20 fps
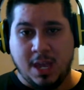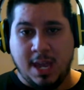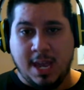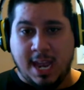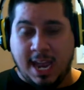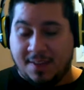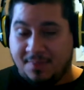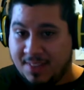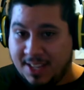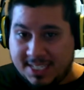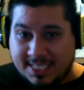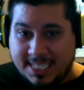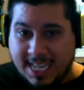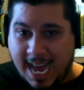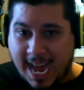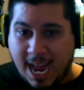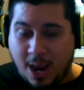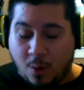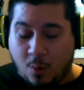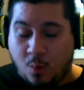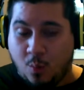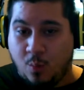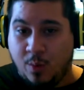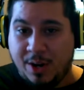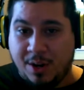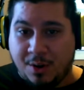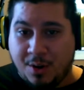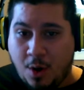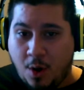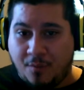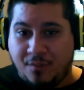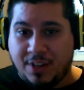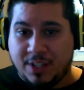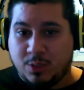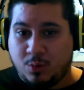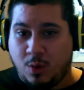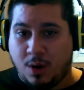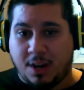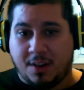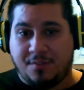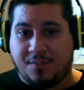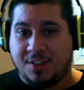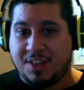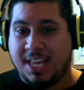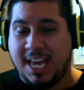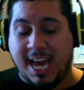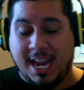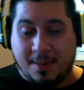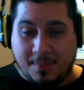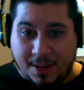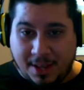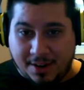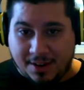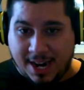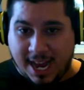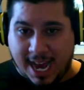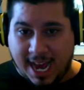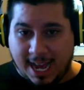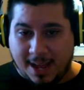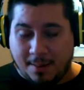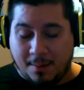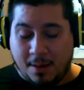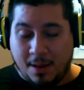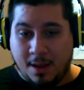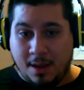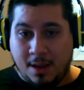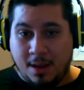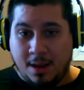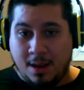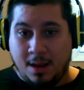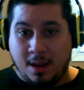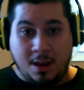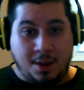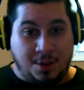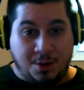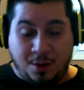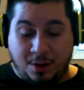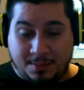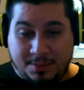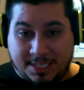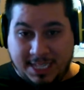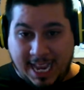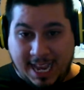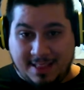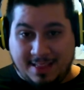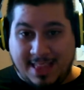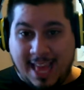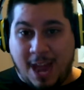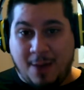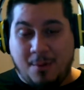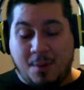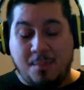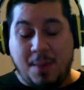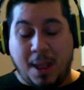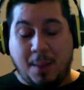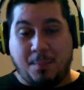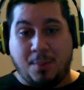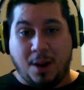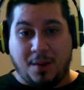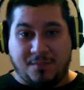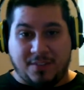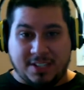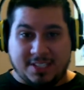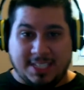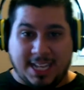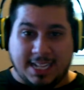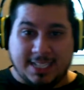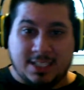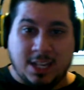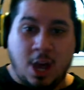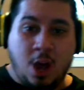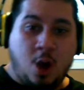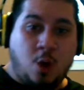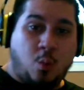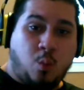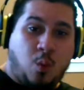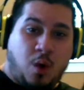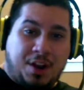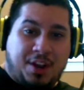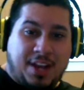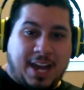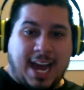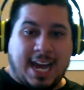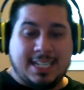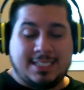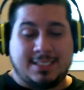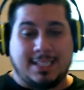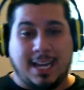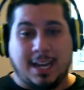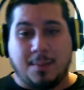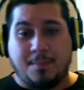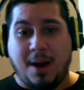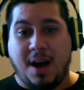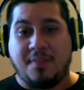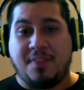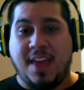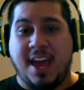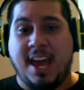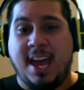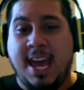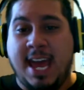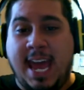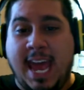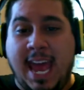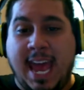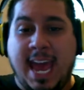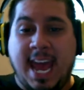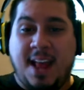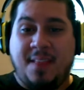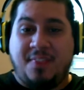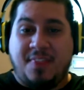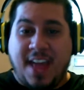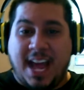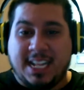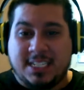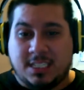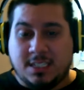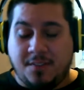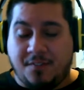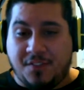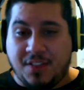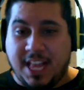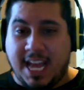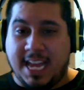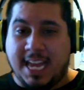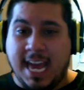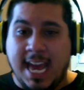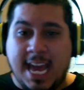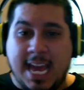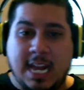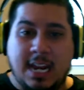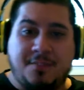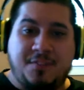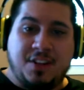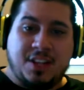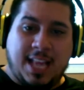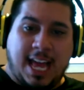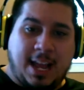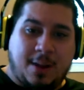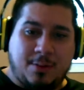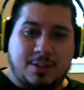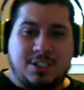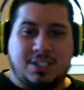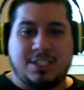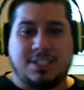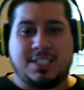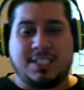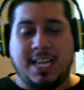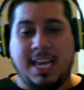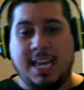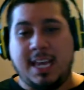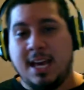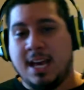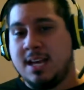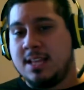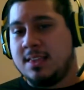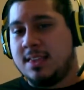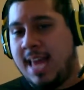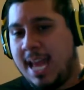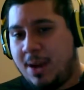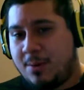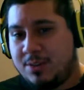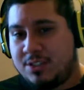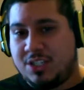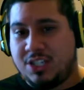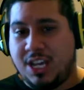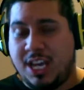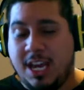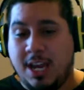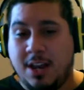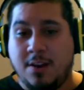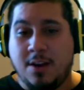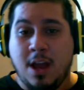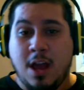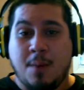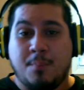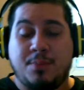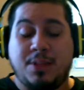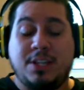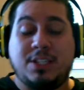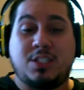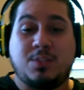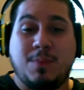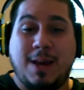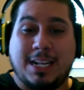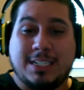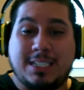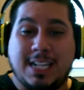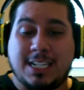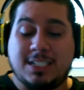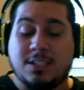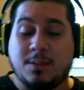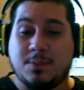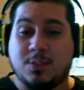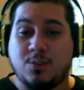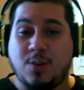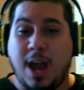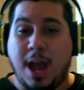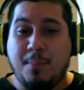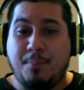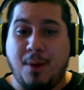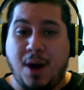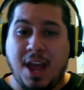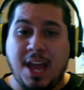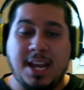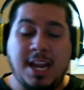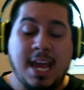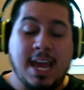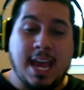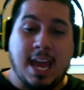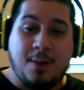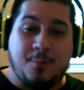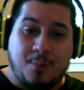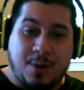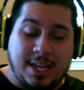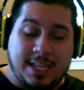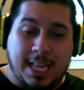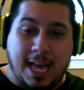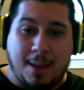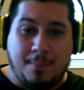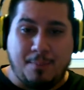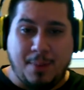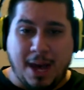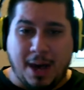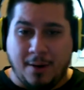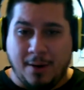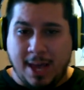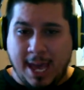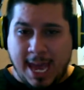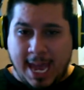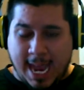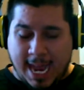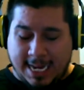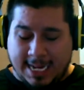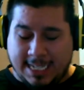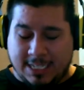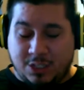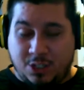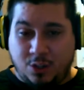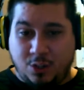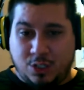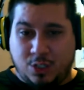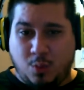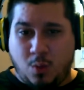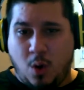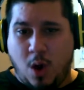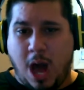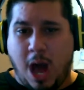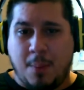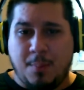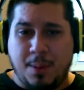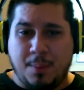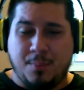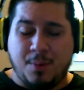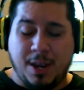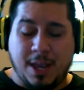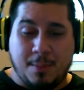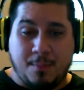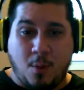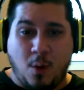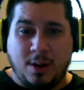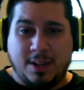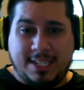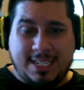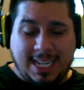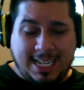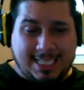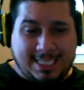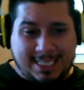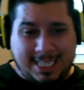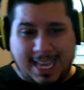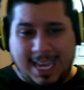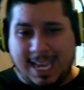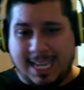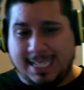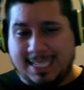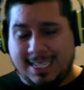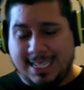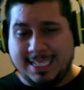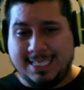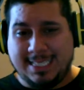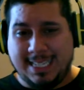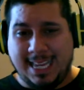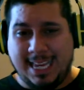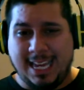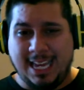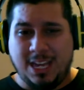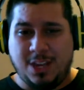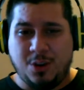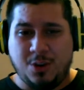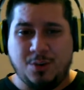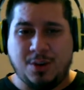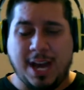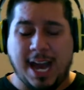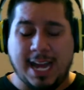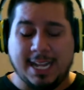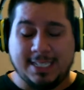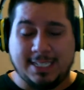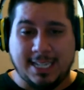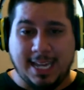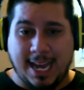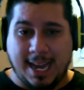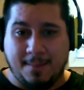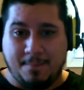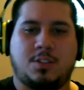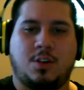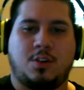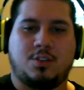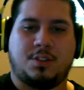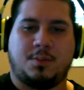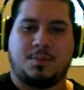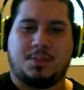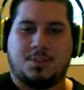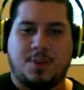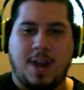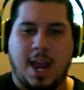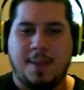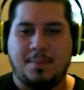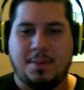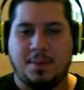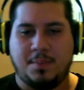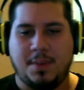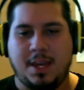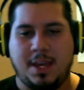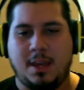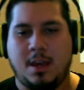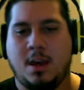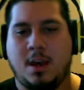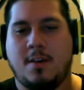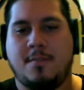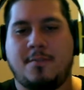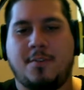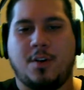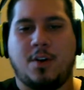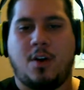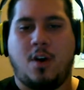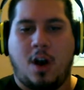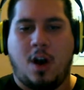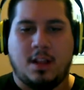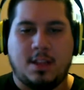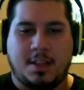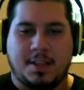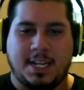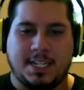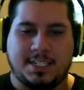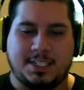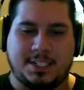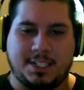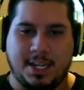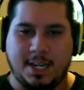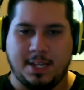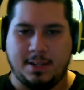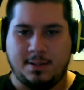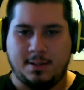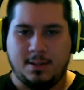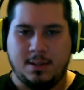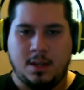And this guy, we don't know if he's working for the enemy or not. You know what I'm saying? That would make perfect sense. What do you guys think about that? And that's the flick. And if you like what you see, like what you hear, please smash that subscribe button and ring that bell. And as usual, I'll be bringing more D C and D C E U content. So subscribe to me for all of that shit.